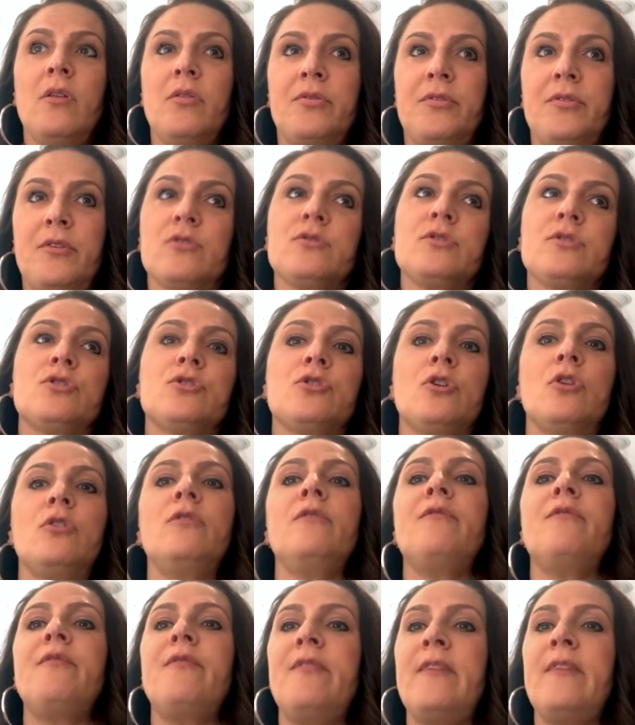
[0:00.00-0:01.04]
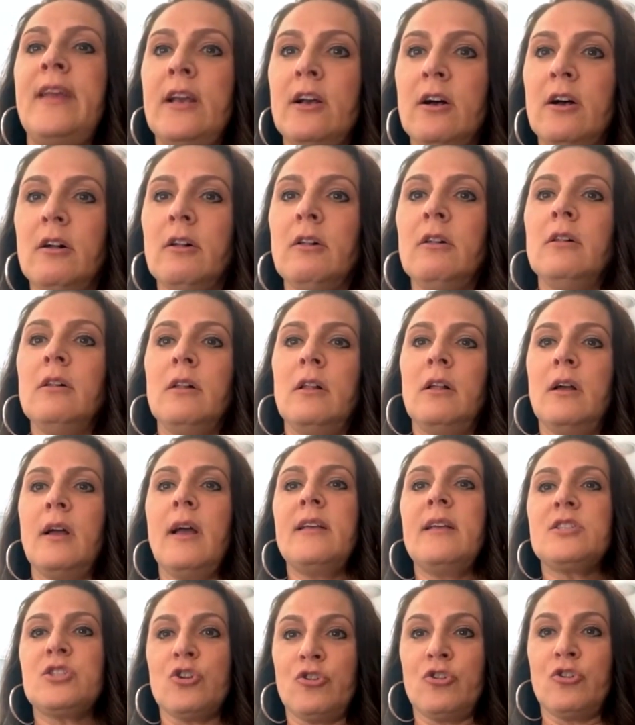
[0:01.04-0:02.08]
there's a certain feel,
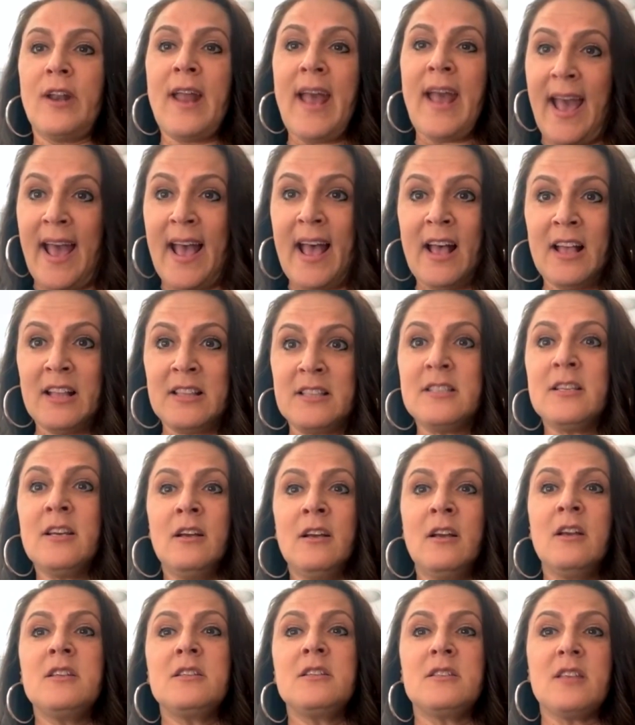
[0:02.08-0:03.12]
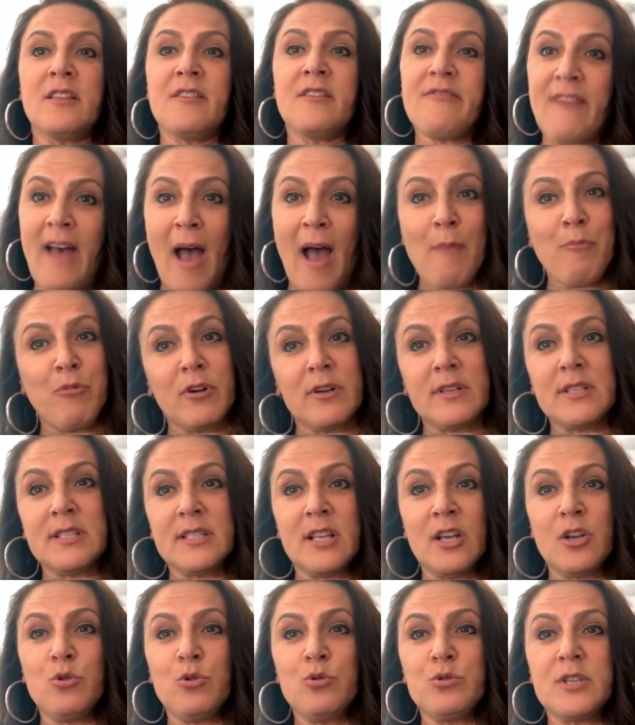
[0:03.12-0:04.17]
certain hand to the fabrics
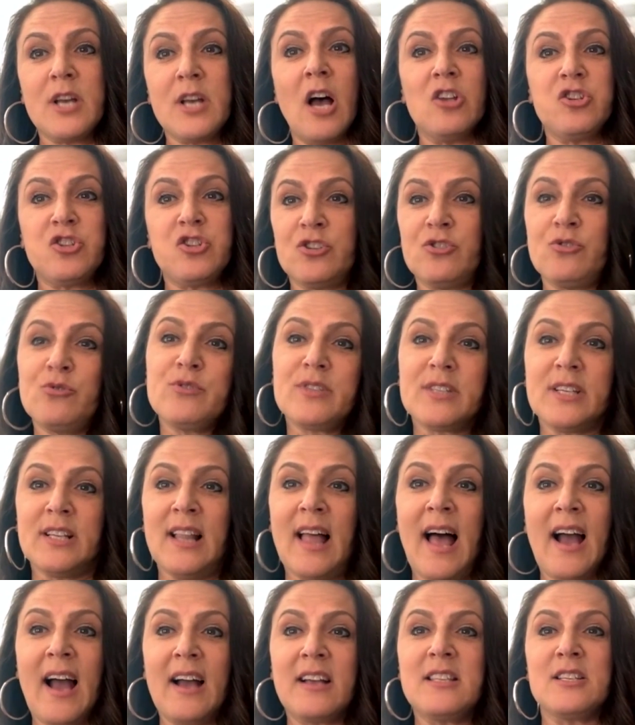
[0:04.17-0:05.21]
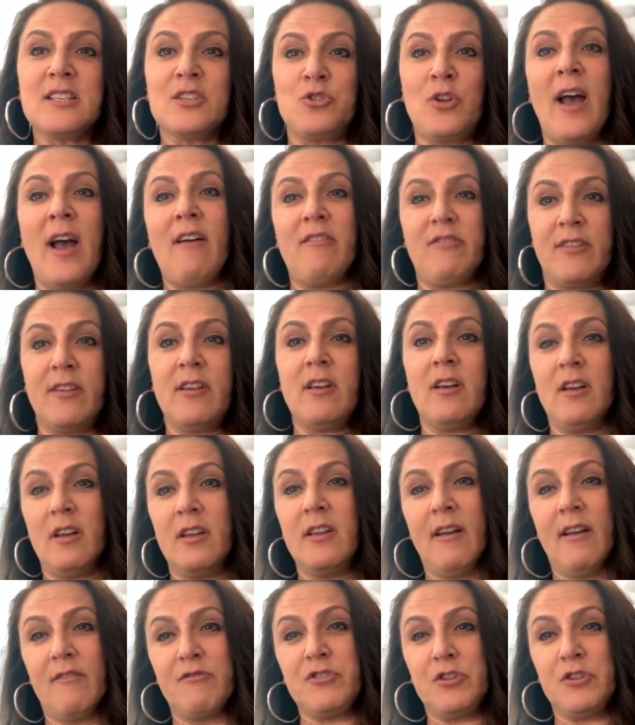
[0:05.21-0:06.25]
that you touch and you select, and you have to
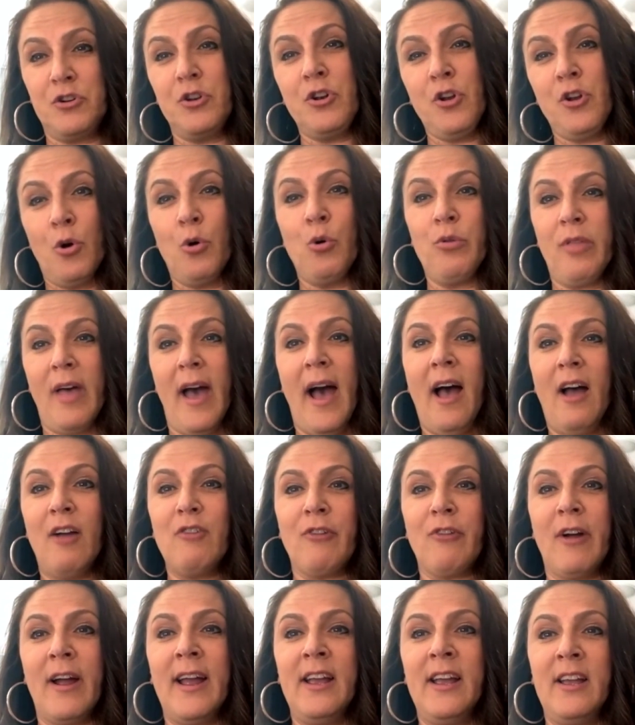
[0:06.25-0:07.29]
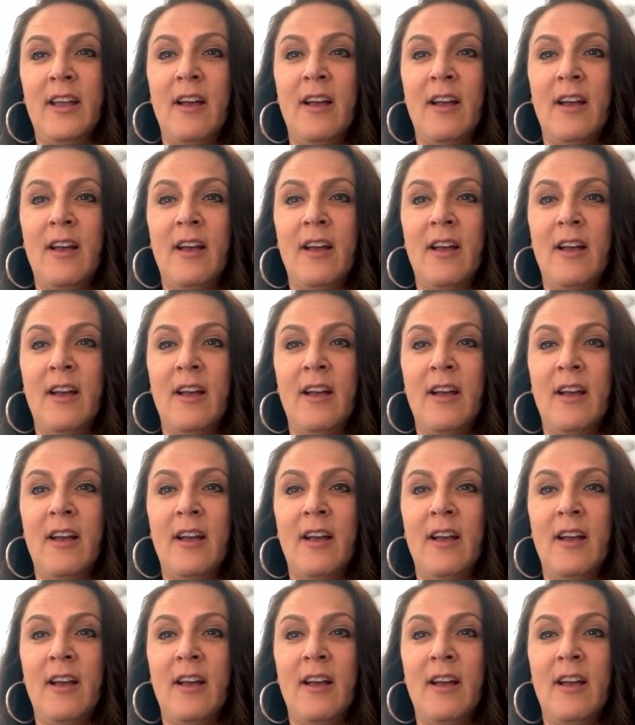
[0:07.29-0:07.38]
know that, right?